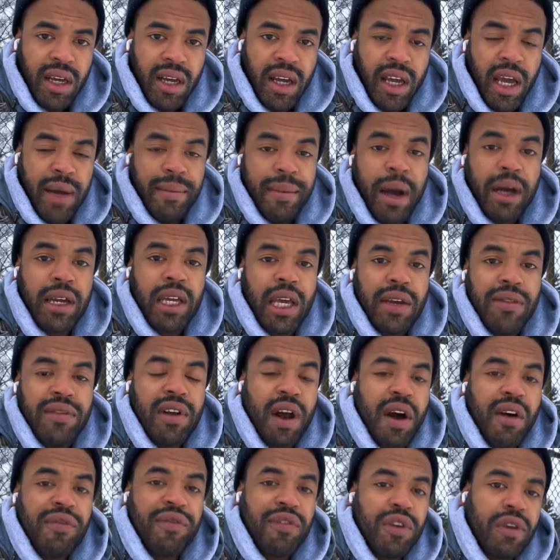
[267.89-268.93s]
Am I giving
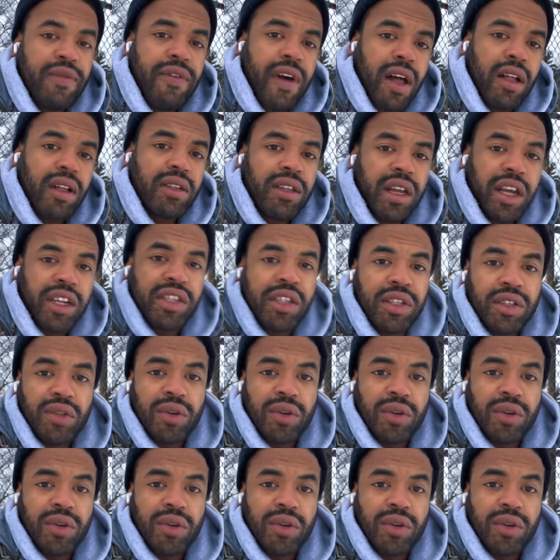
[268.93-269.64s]
out free validation